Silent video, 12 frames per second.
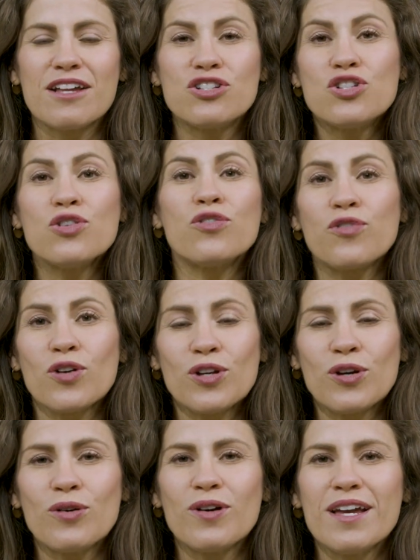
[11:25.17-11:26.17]
do for
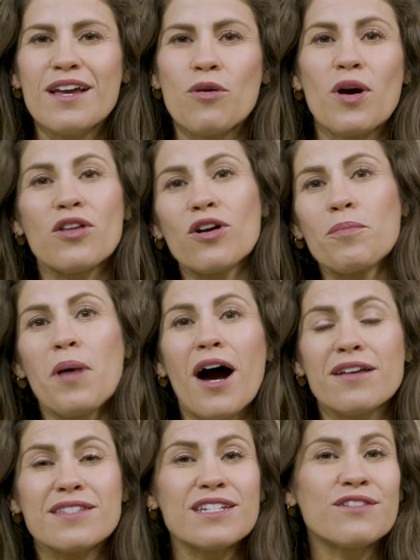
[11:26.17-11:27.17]
you, whether
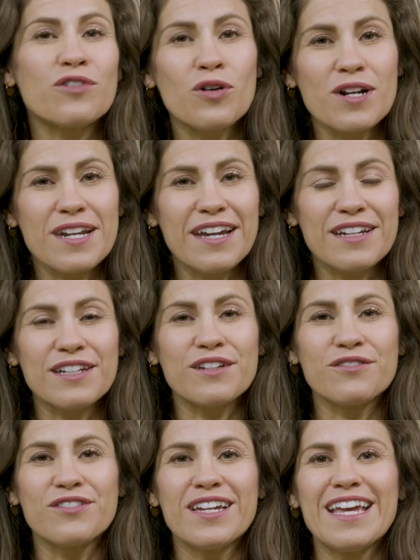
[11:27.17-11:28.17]
positive or
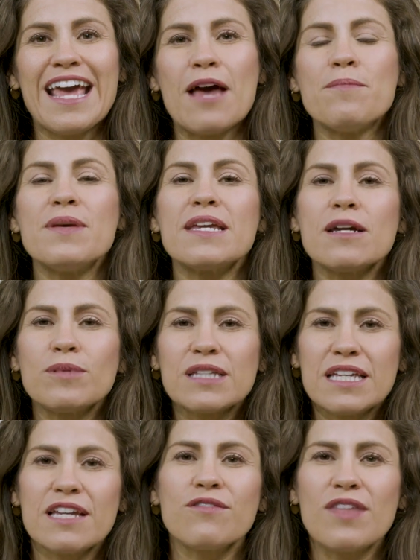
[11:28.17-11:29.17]
negative, and being able to
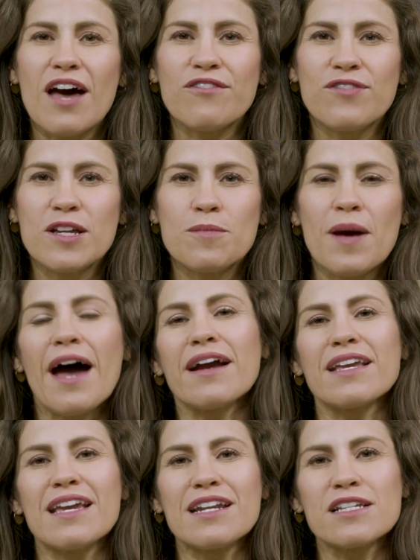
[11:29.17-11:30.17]
give that
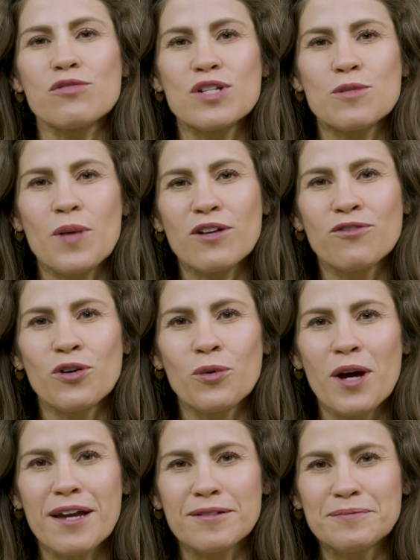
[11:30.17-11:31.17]
feedback in a respectful
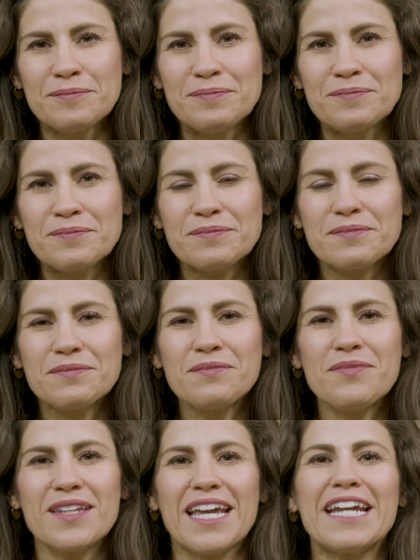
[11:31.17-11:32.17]
way.
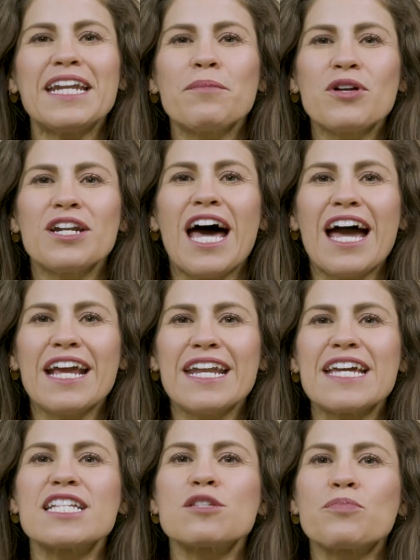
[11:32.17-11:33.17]
Okay, number 9,
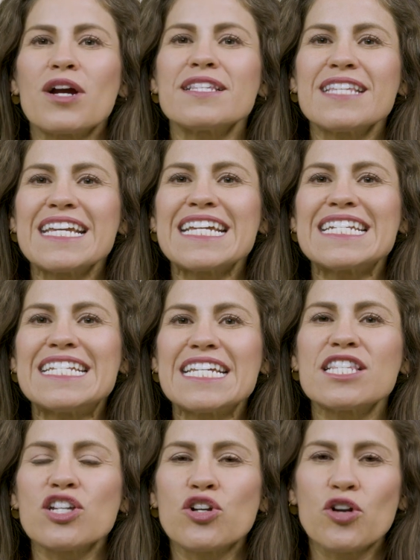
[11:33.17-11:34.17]
expressing
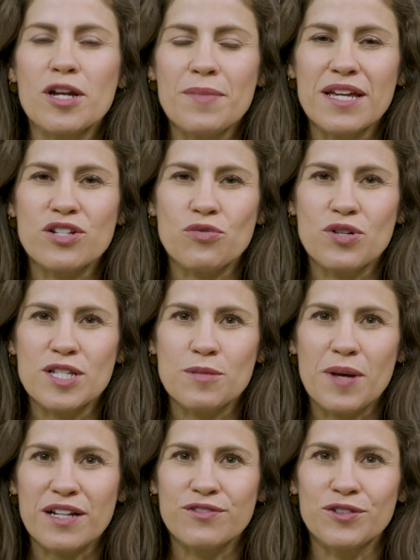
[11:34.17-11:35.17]
disagreement
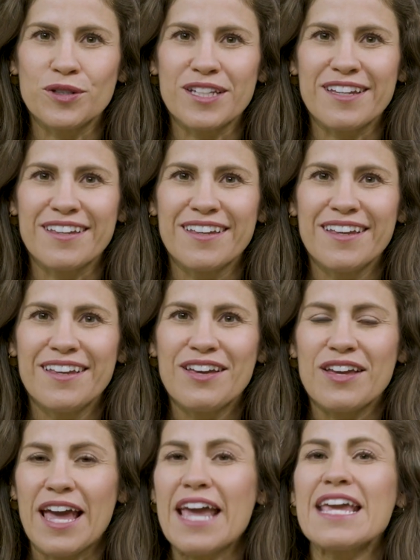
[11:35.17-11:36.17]
respectfully.
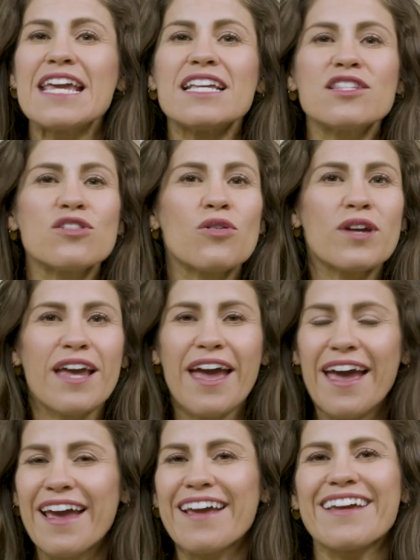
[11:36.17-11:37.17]
Hey, it's
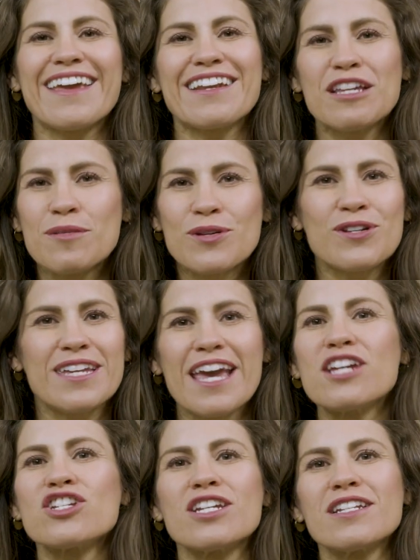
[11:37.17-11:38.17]
okay in
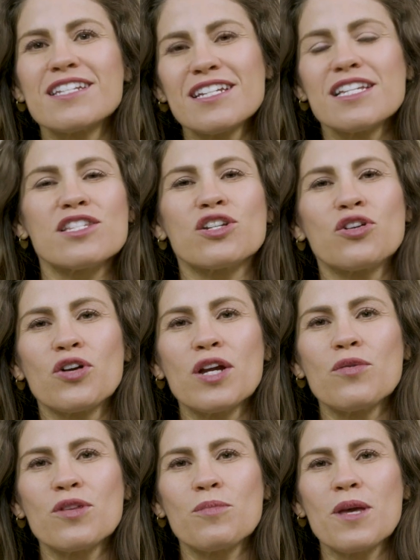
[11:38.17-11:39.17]
communication to disagree
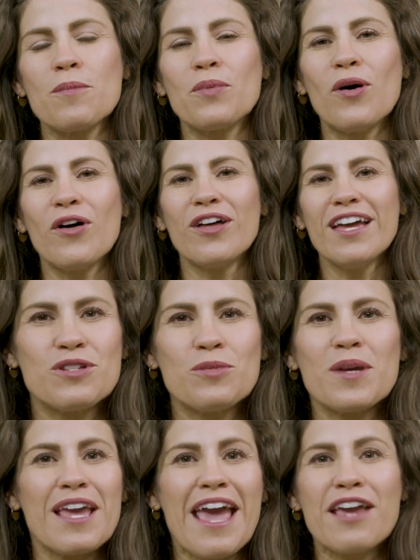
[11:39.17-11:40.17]
with people, to
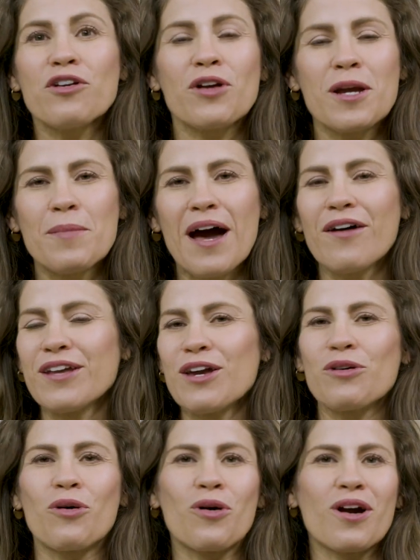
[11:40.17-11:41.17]
be angry about it
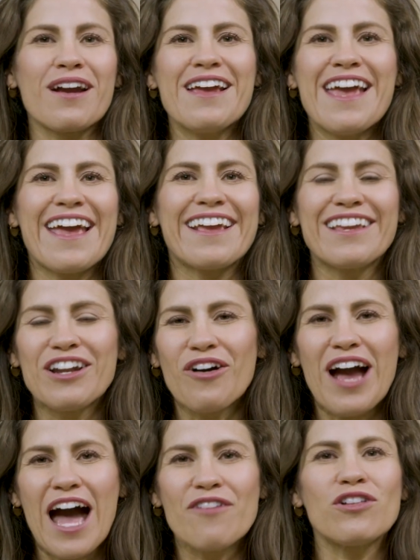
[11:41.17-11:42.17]
or,
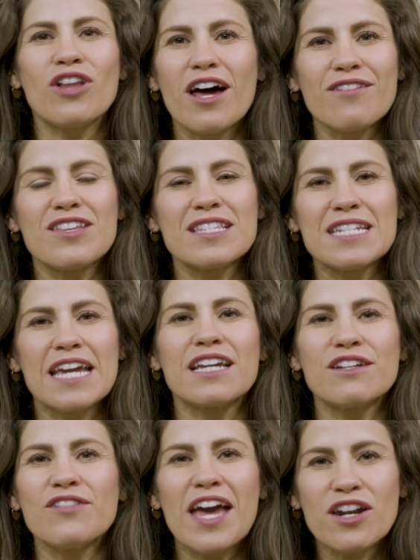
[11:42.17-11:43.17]
have a lot of this
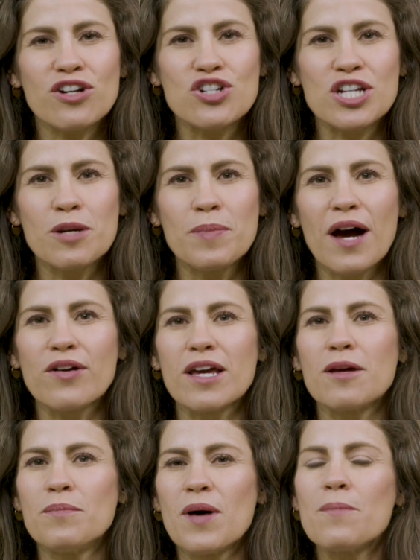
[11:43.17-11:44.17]
negative energy about
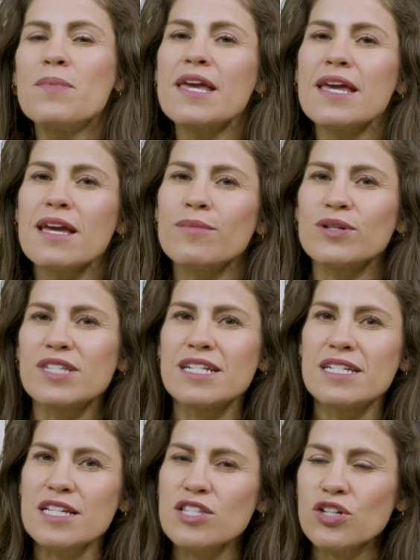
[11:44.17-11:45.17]
it, but being able to
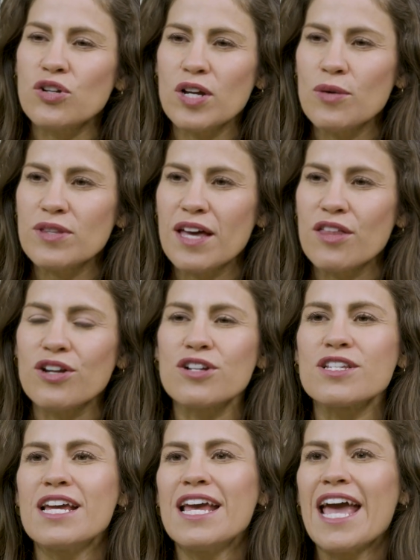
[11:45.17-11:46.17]
disagree with
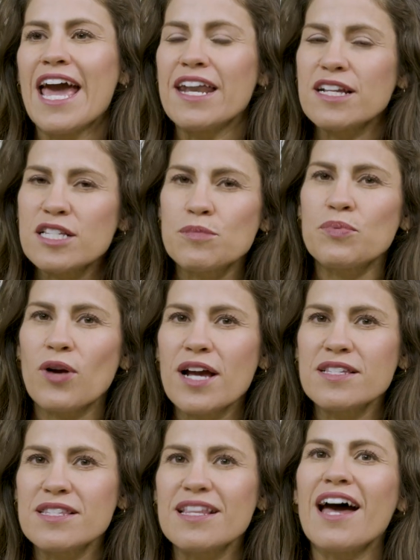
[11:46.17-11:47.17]
others and
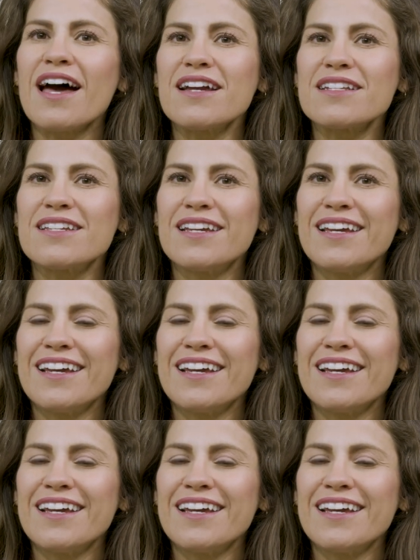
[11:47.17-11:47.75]
express that